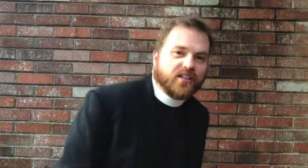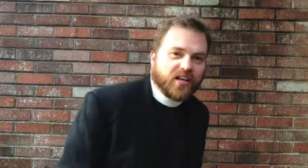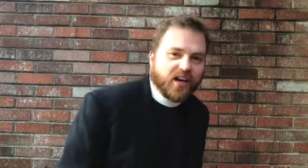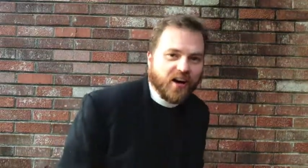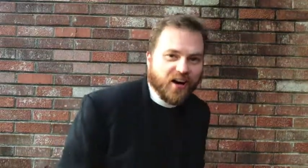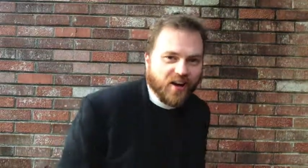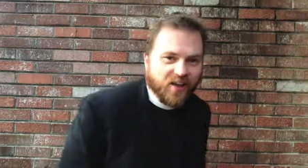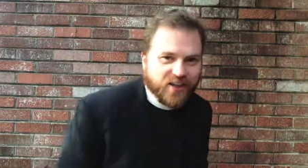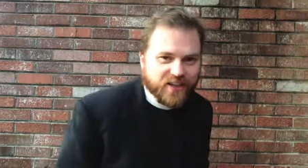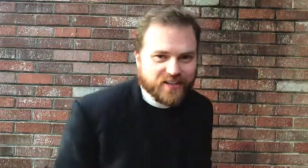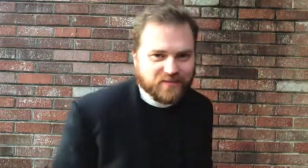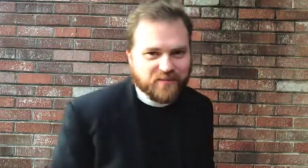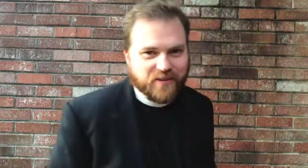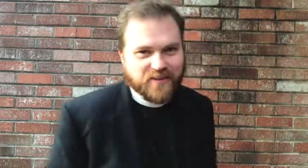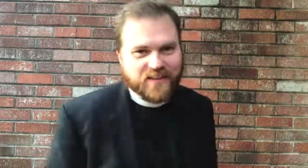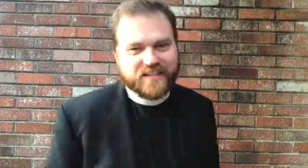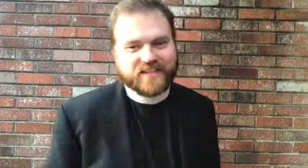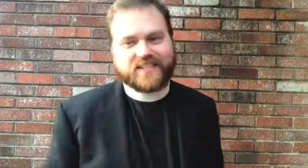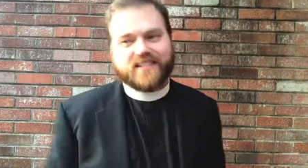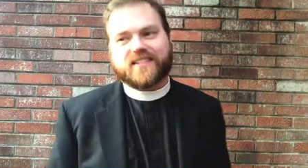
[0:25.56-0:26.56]
saw this
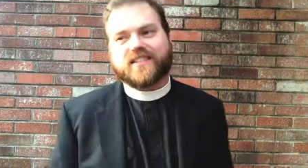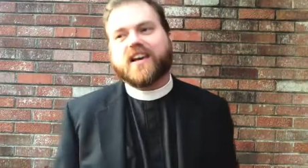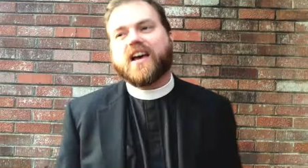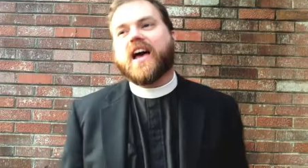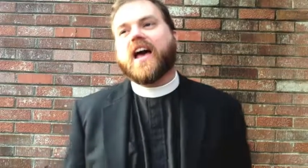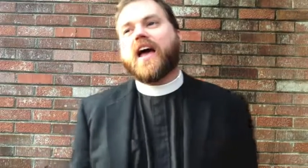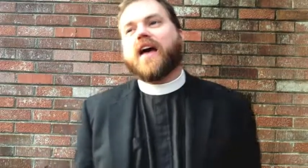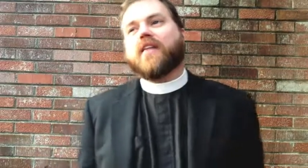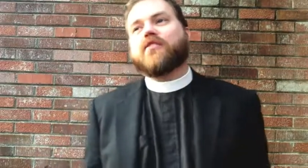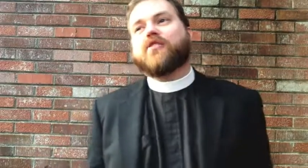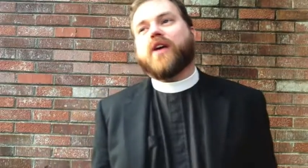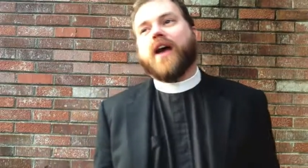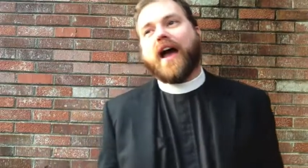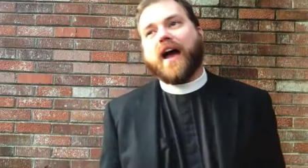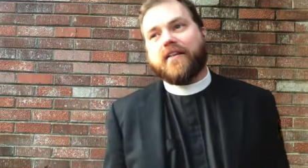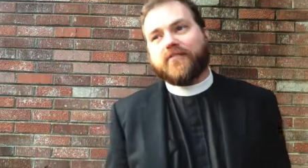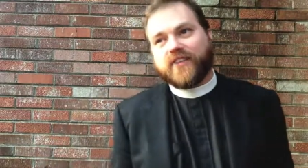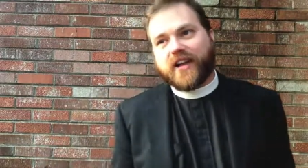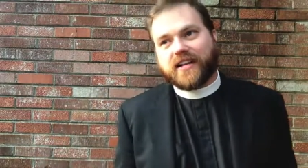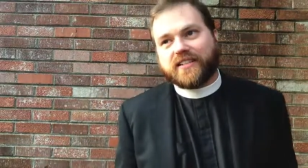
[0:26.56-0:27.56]
movie. This is, if you
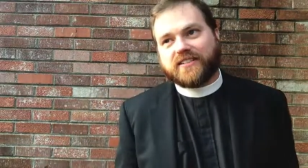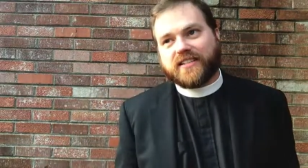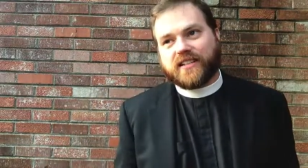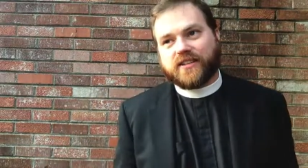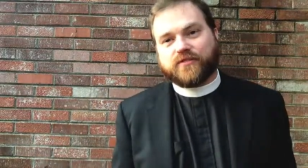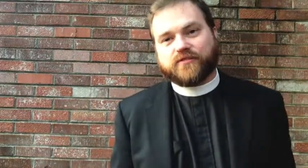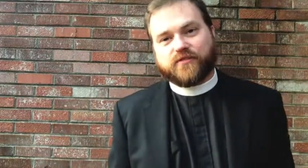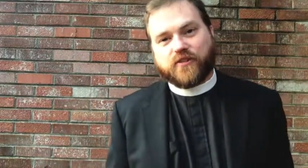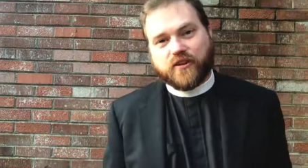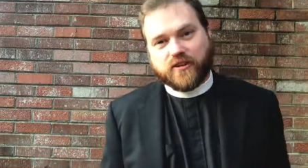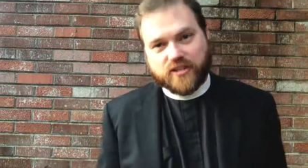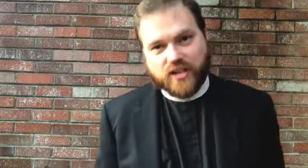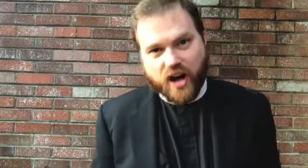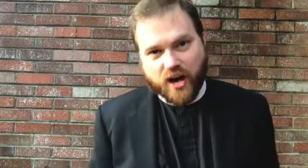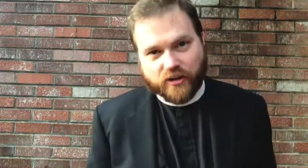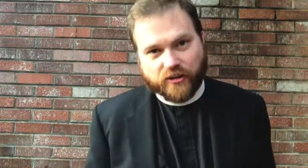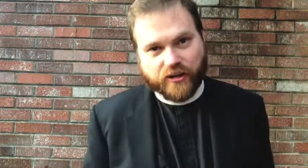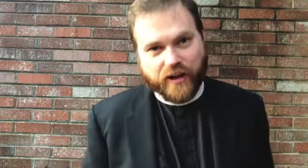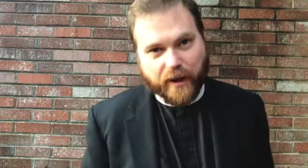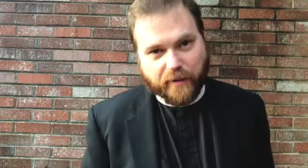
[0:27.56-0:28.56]
have not seen the first
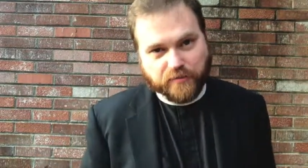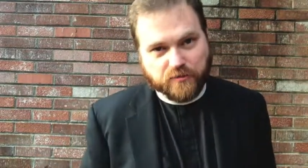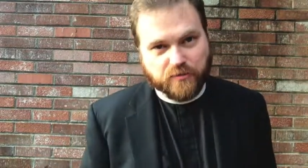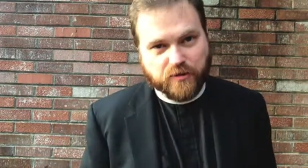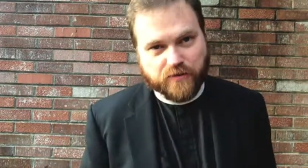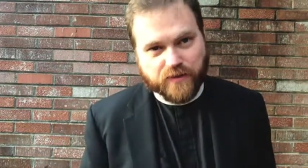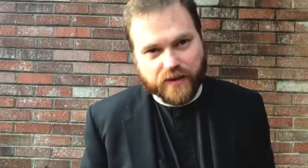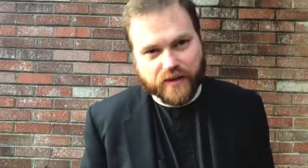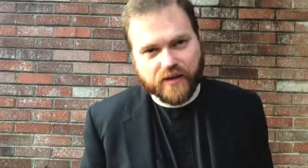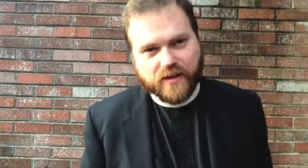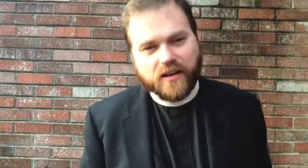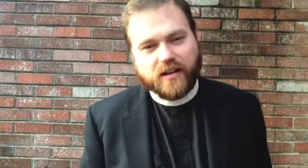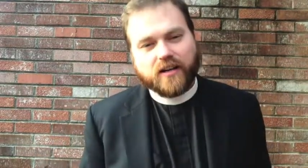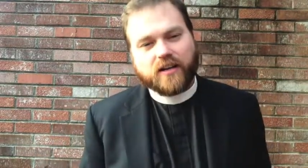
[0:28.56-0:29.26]
Hunger Games movie,